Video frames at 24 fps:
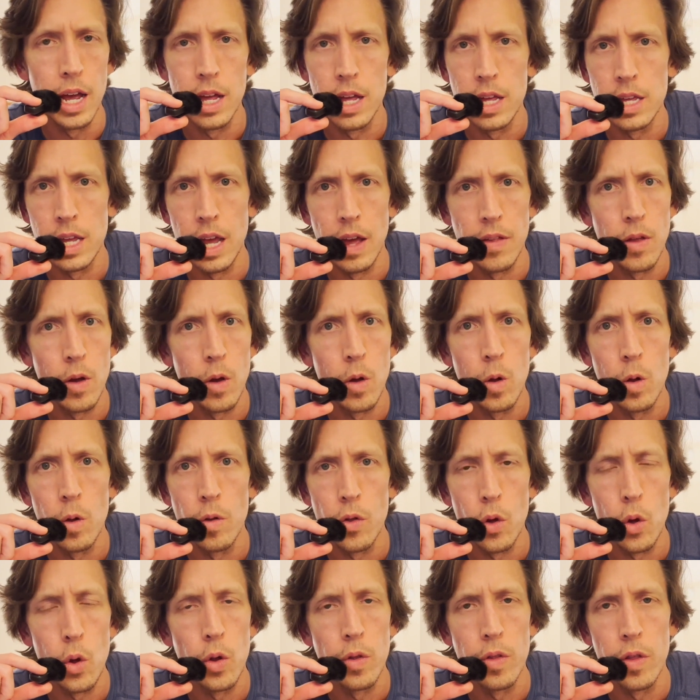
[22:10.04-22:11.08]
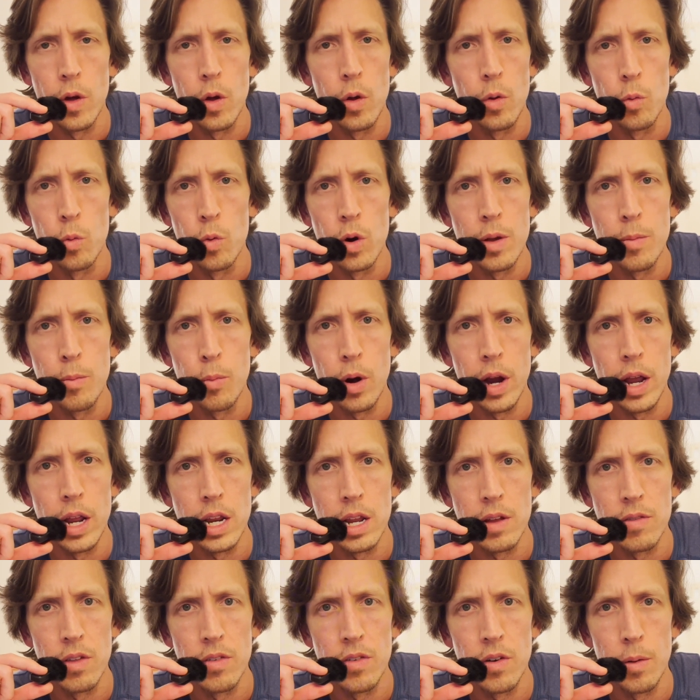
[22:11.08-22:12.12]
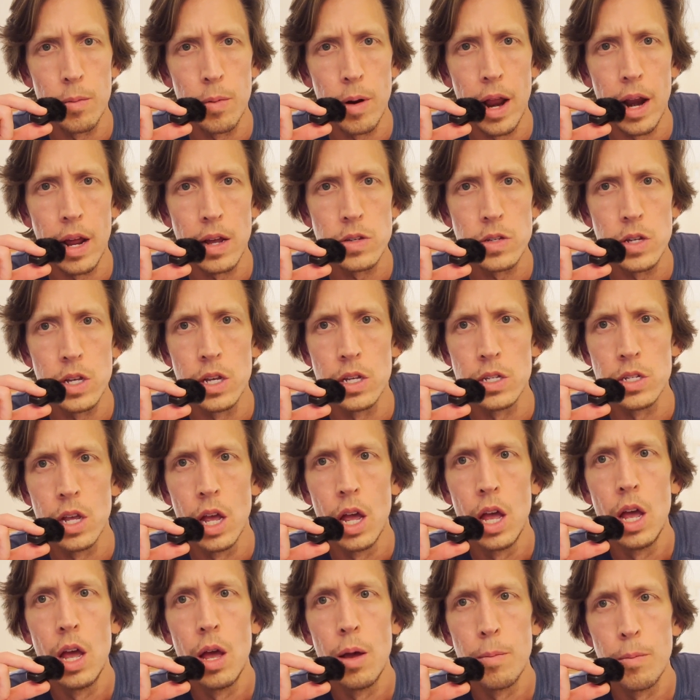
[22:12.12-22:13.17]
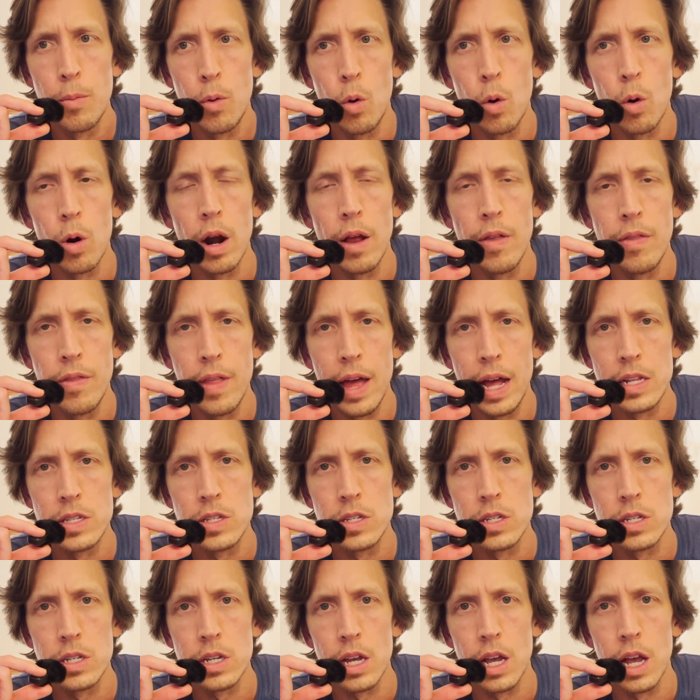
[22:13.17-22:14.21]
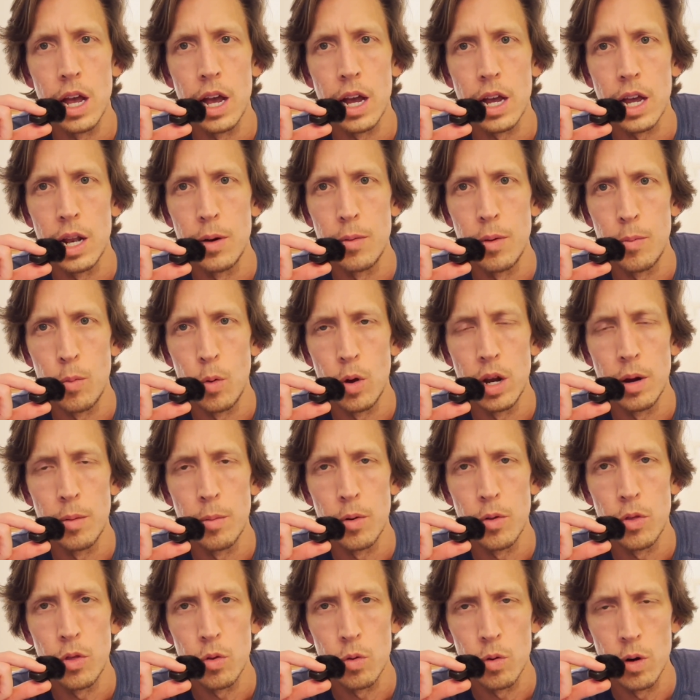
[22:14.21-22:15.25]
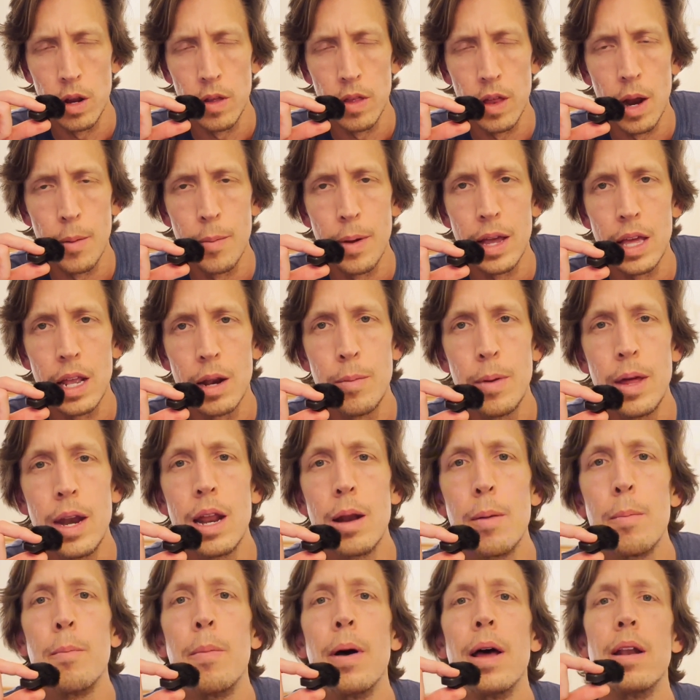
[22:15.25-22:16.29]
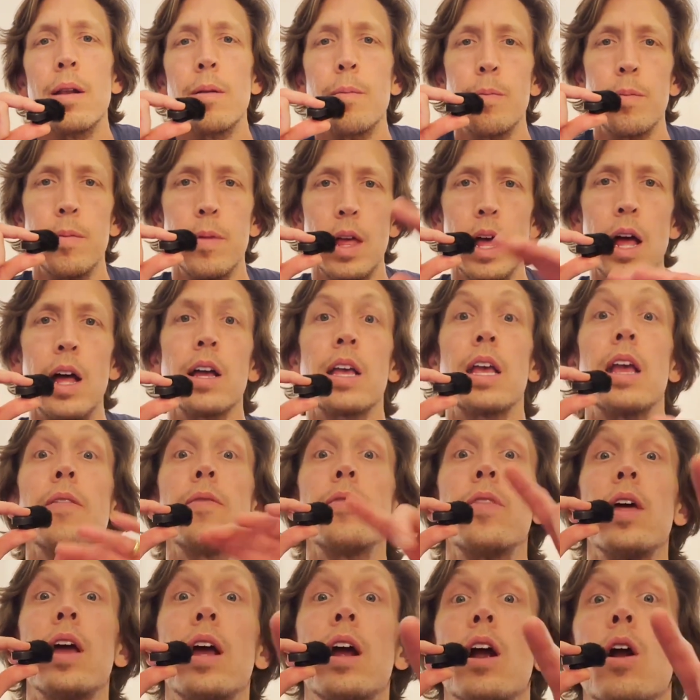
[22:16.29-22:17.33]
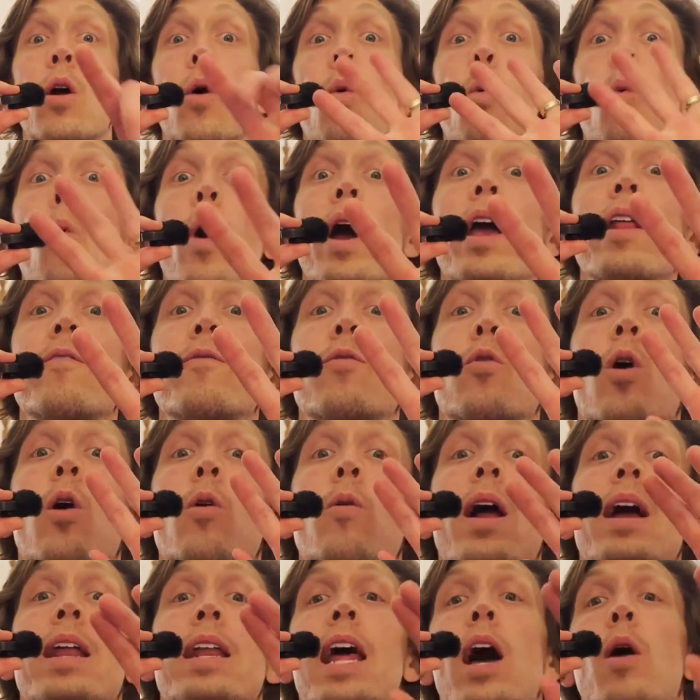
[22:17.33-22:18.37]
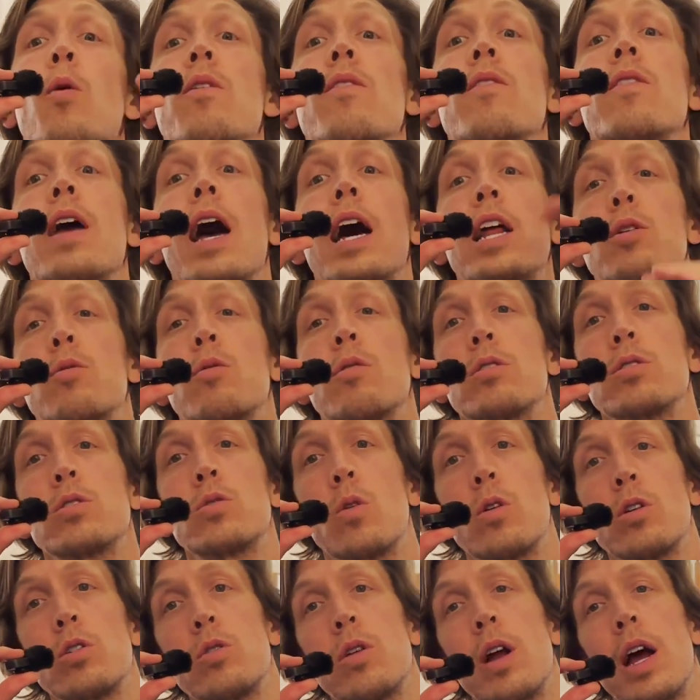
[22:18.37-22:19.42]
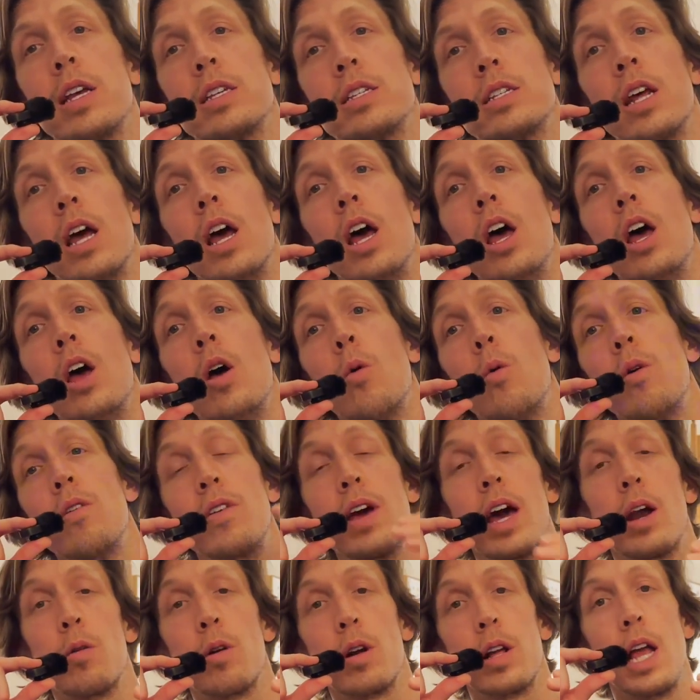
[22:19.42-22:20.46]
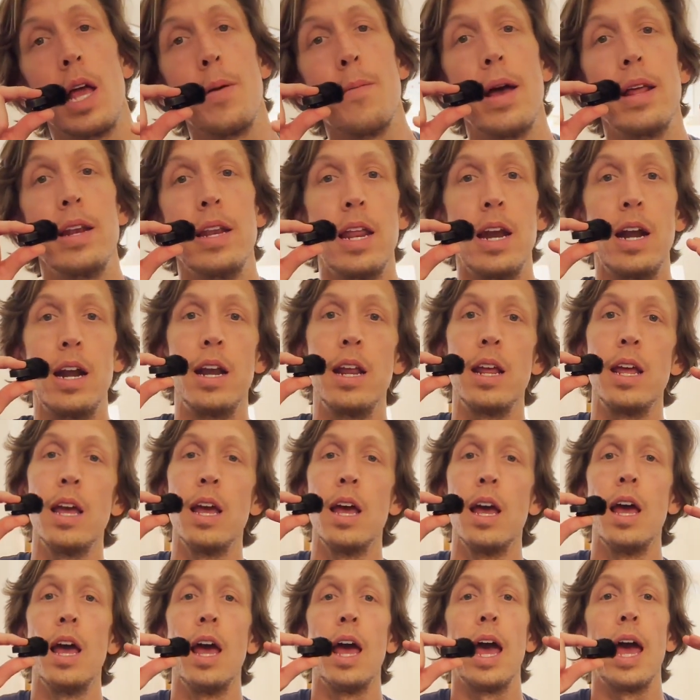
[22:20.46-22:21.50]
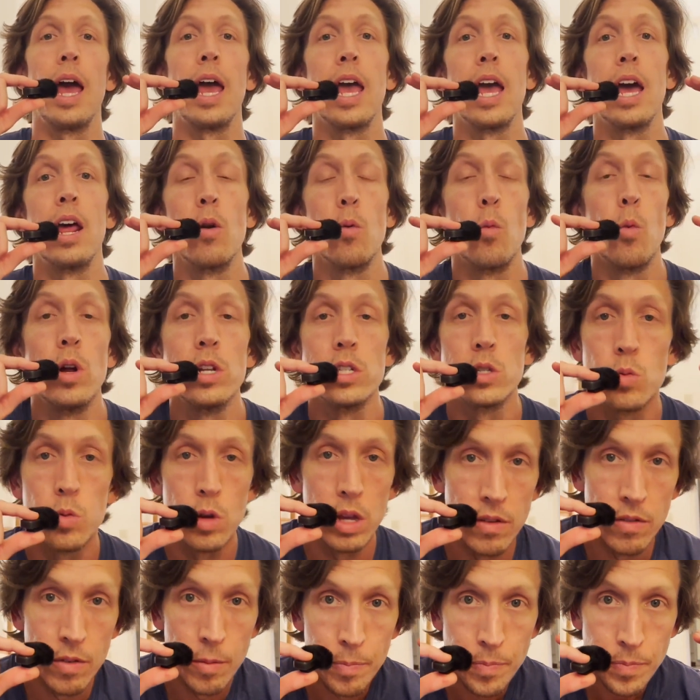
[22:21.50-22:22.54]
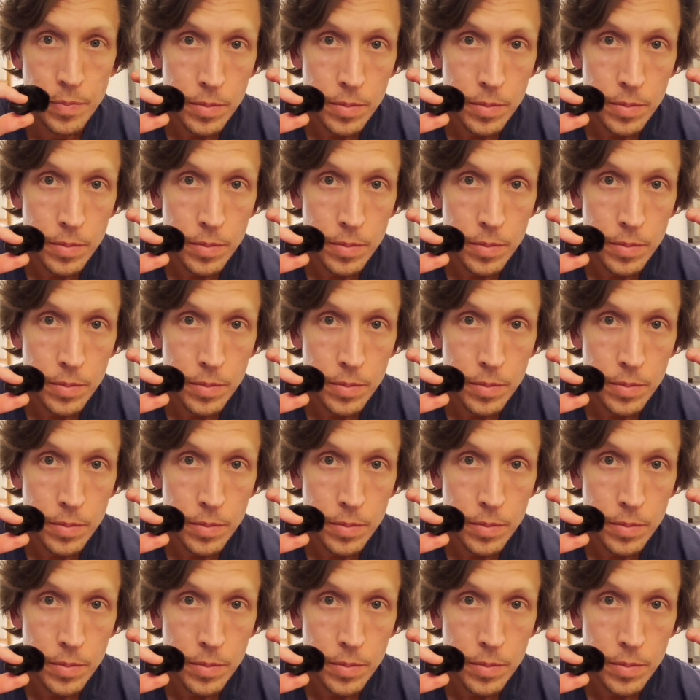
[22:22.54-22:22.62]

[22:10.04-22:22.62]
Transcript: whole rebranding of the Pure products is poor, and that's going to be point number 3 that I'll make in a minute, but I'll get there. Wait for it. Right now, we've got to restore trust. We've got to reclaim identity, and once we've